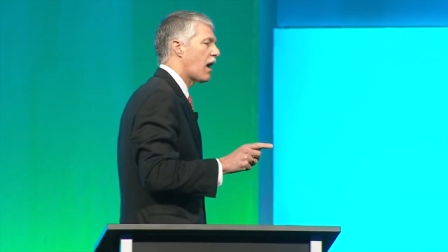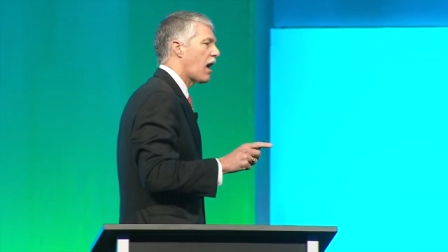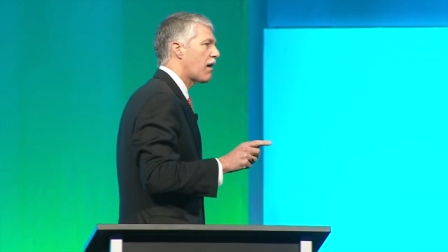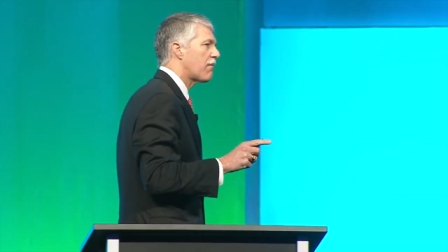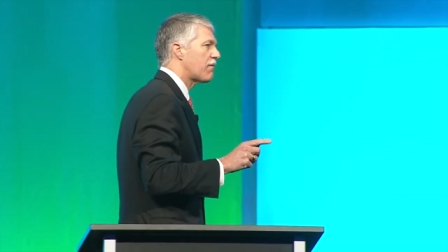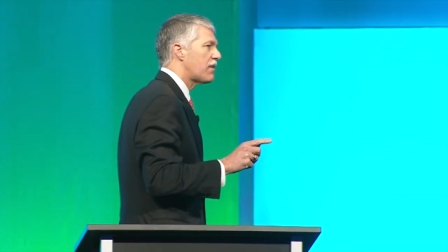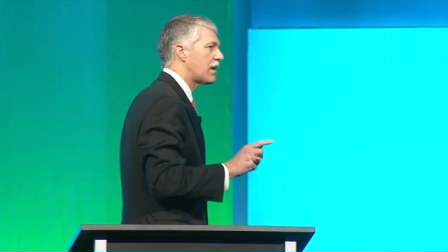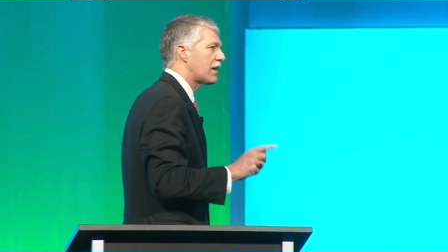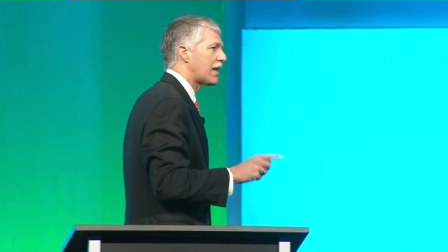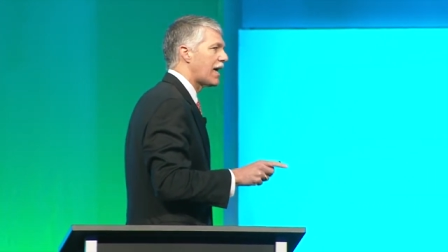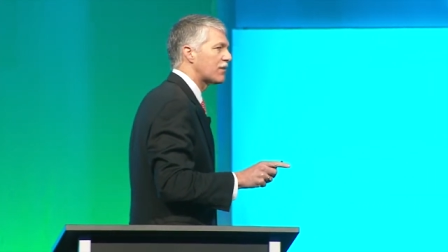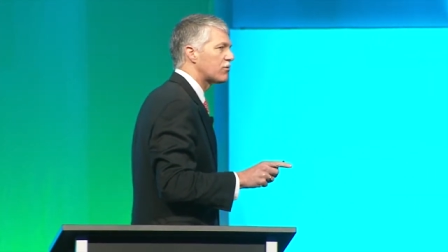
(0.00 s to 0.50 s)
of
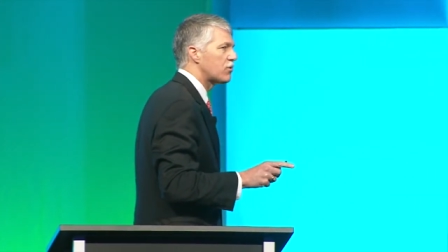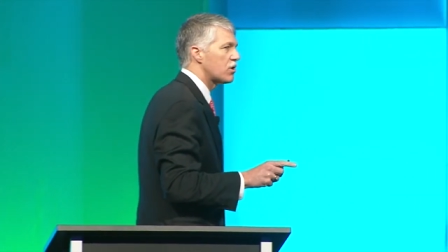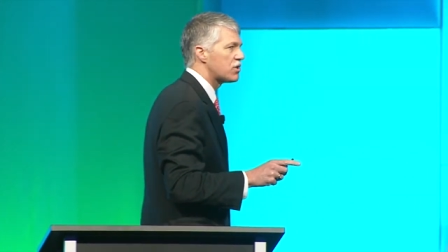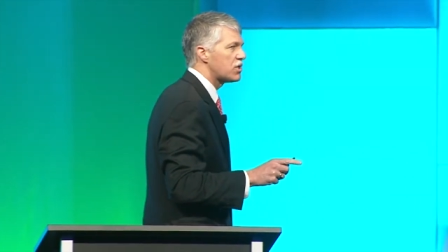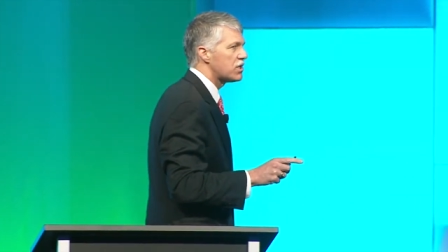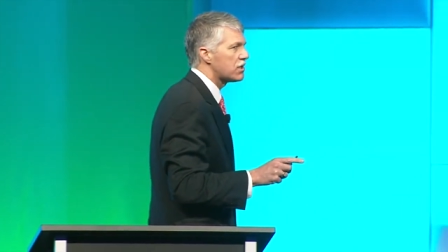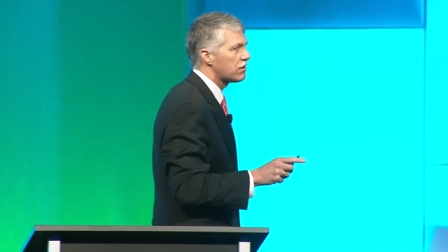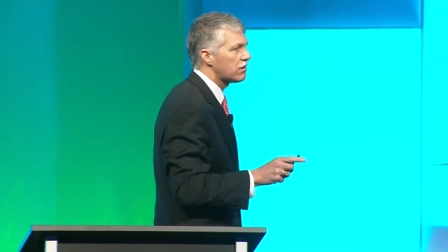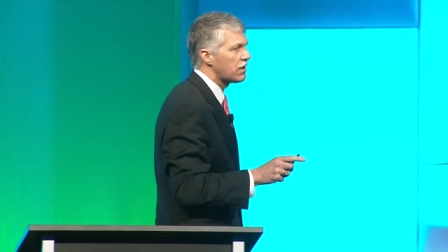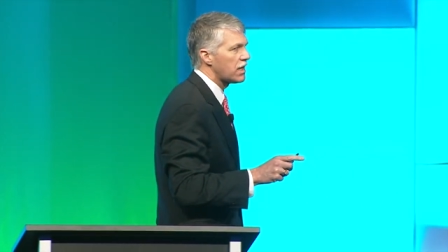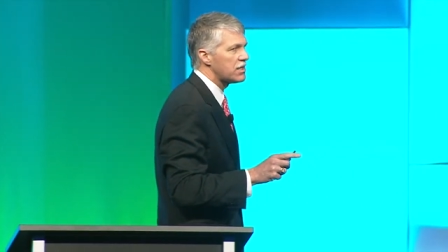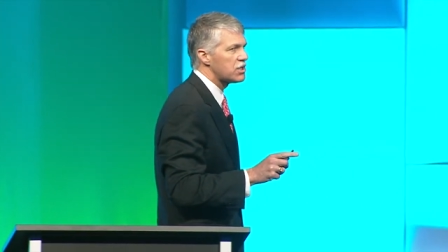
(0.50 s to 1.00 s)
the electric
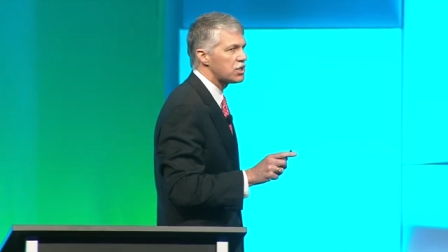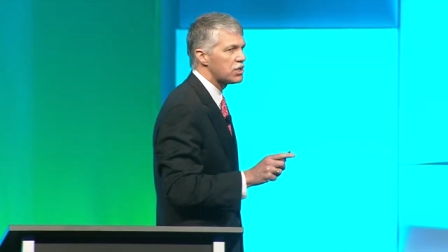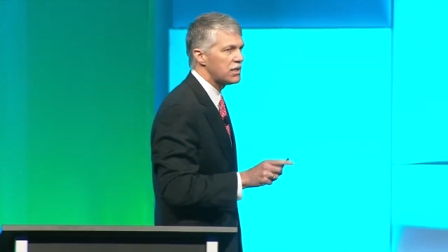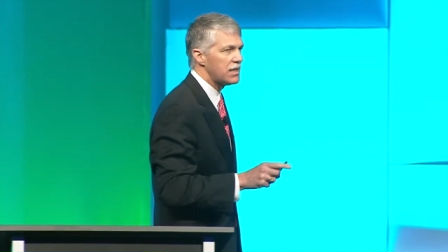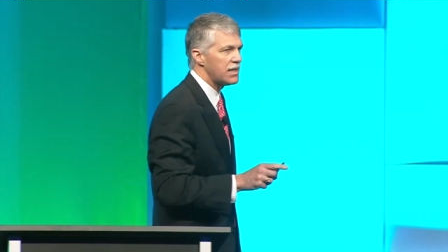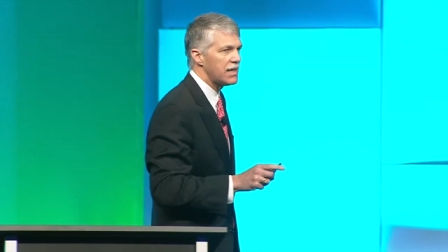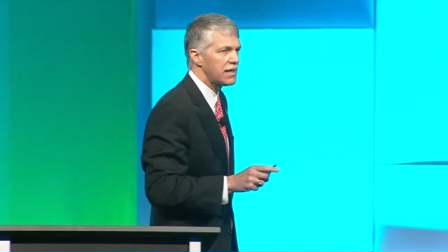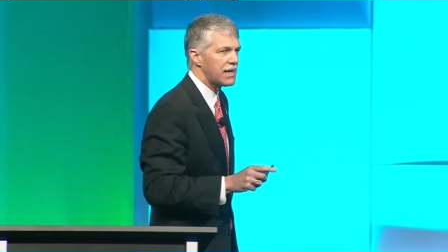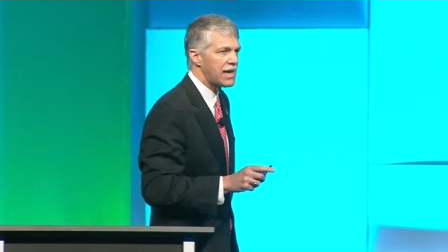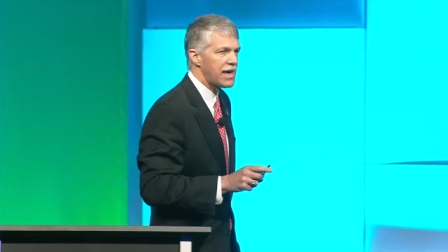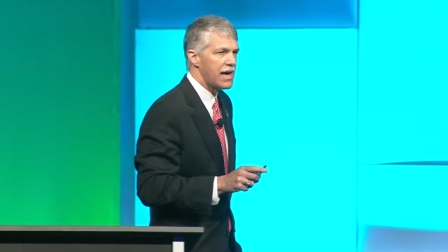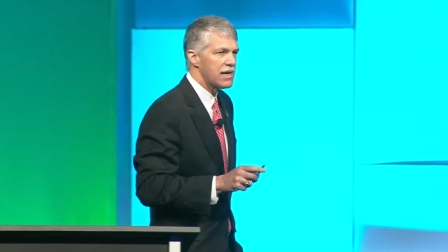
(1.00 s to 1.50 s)
generation
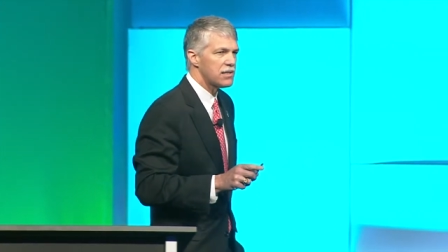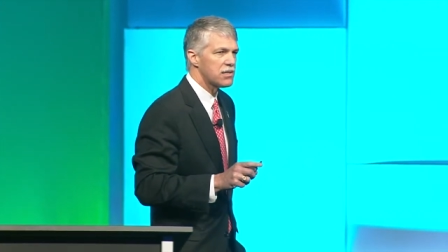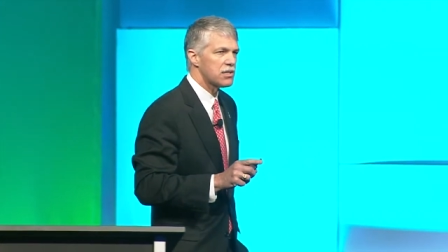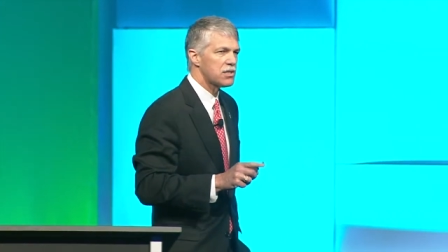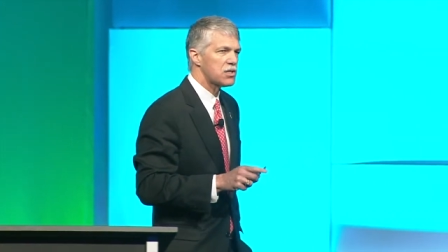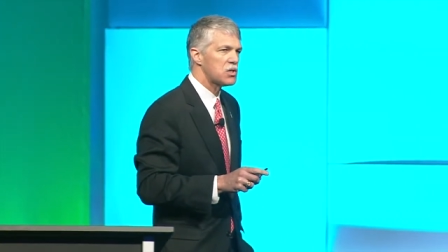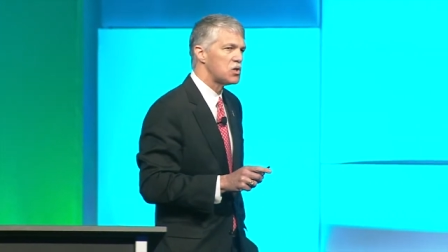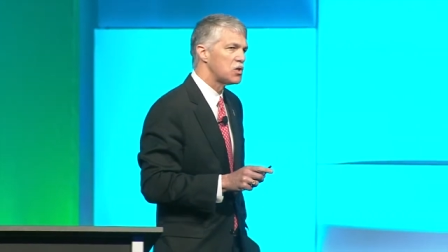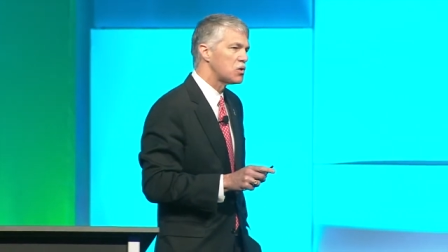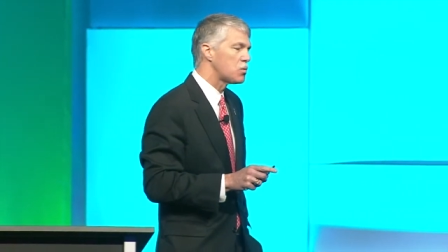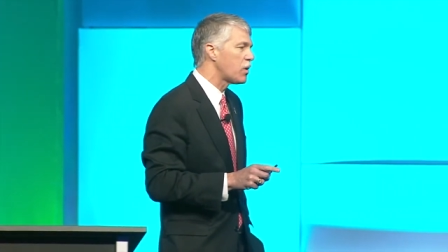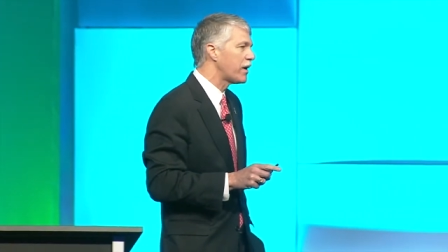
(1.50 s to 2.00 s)
in
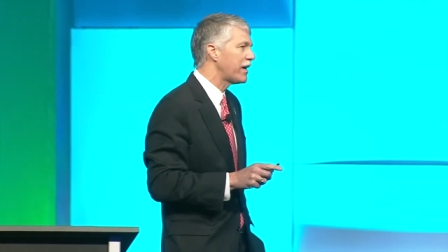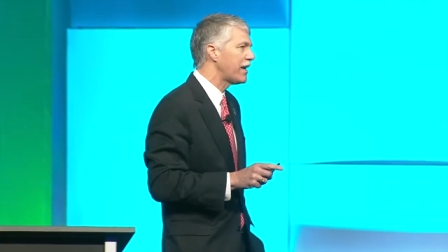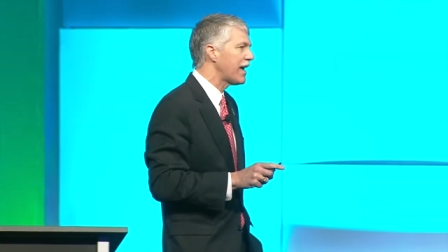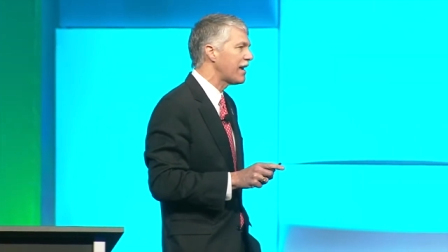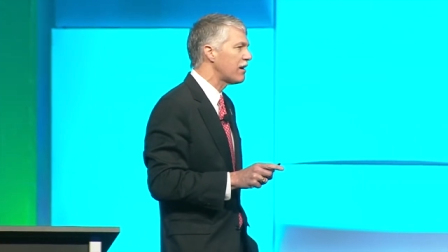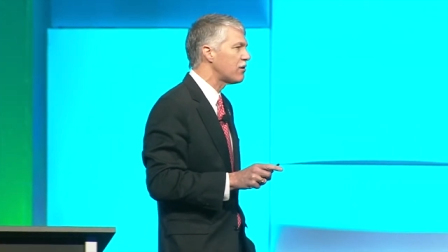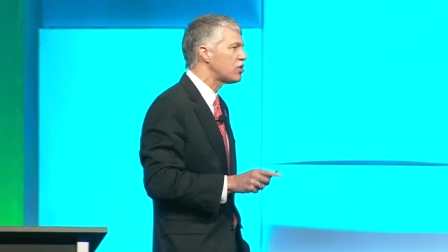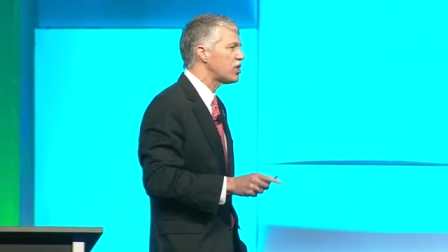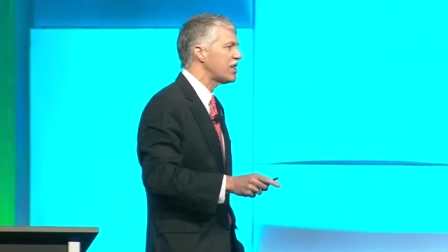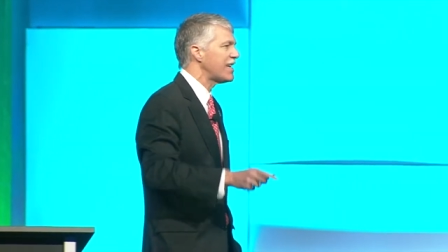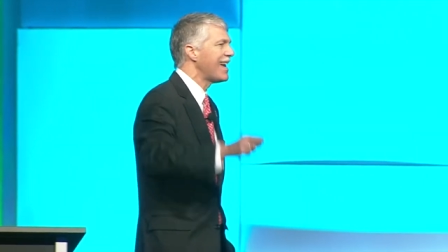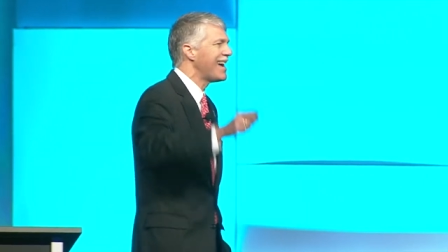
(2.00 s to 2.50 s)
Kansas is wind
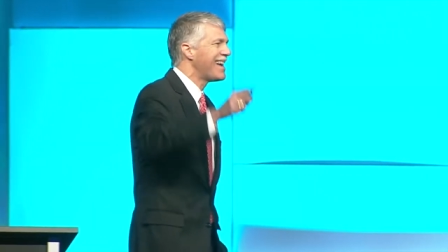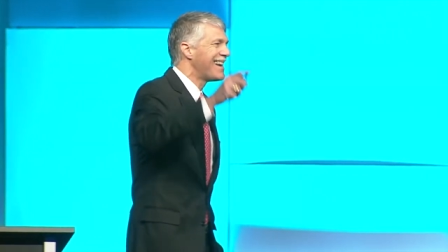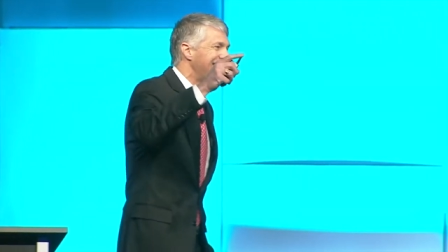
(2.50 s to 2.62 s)
energy.